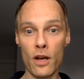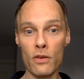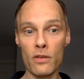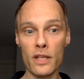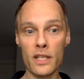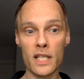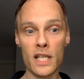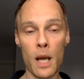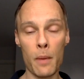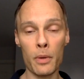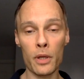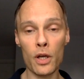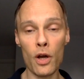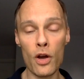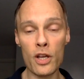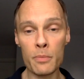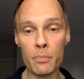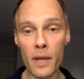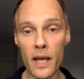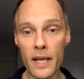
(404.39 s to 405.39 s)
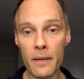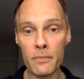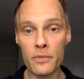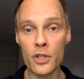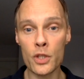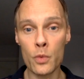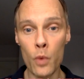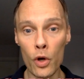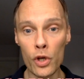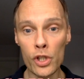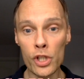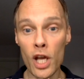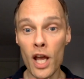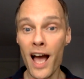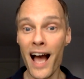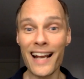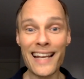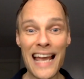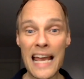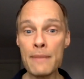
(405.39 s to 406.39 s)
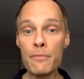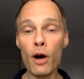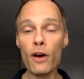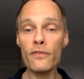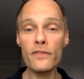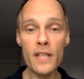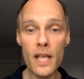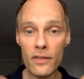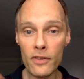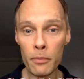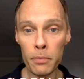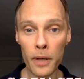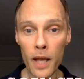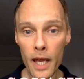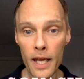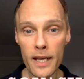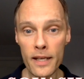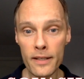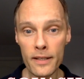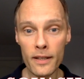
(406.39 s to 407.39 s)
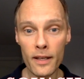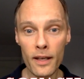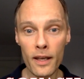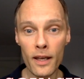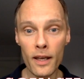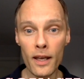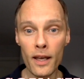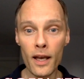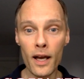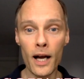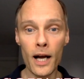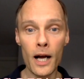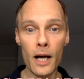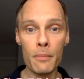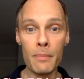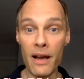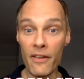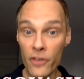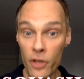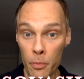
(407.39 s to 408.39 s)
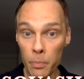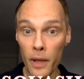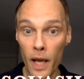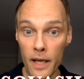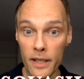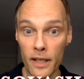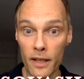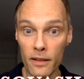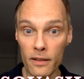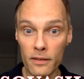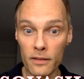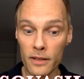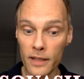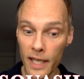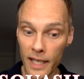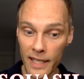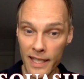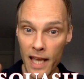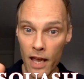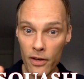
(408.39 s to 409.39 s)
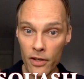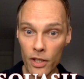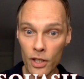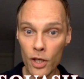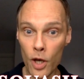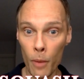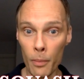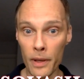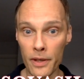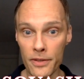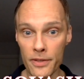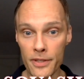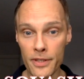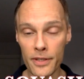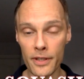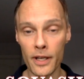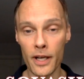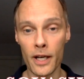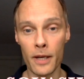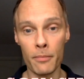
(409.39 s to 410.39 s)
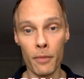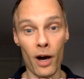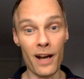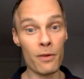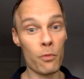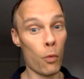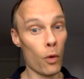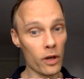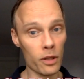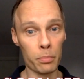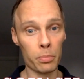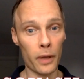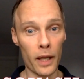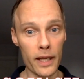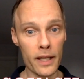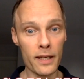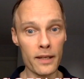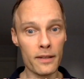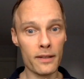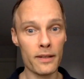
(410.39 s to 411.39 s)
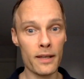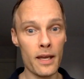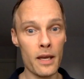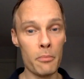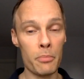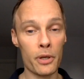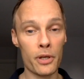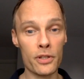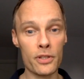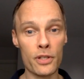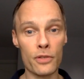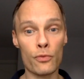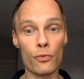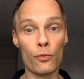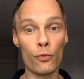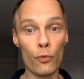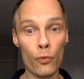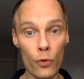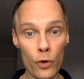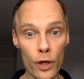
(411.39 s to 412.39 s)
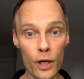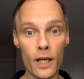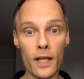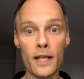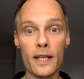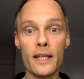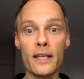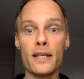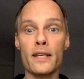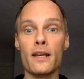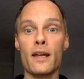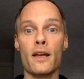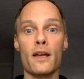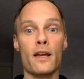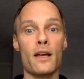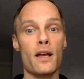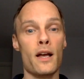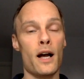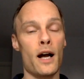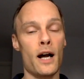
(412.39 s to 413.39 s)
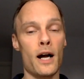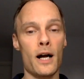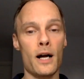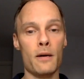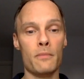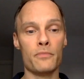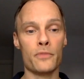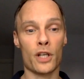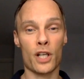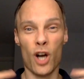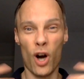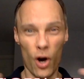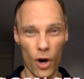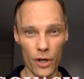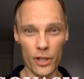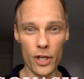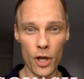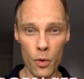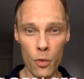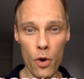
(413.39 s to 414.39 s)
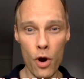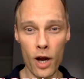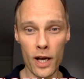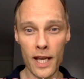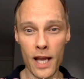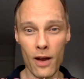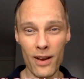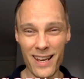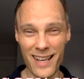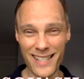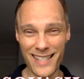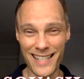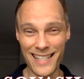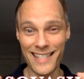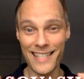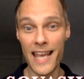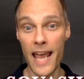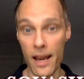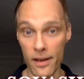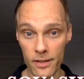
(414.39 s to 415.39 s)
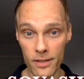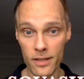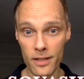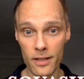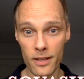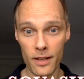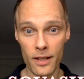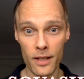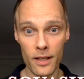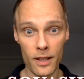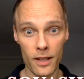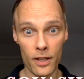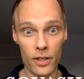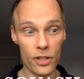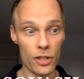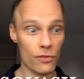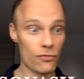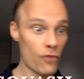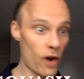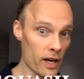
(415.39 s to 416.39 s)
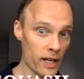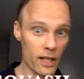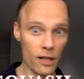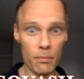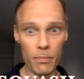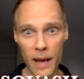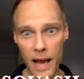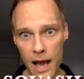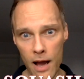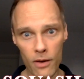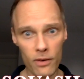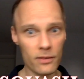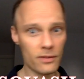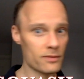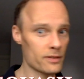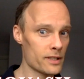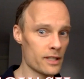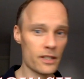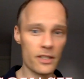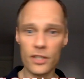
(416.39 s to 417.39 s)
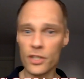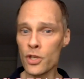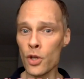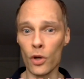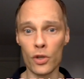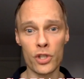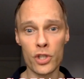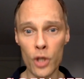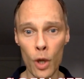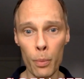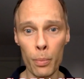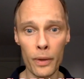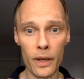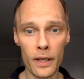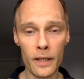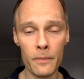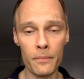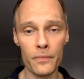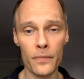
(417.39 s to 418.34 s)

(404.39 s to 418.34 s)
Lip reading: There's a couple of guys playing squash. A game I've never played. Have you played it? Get it down in the comments. I want to play it because it's really, the cardio workout is intense because you're running about, you're not stopping.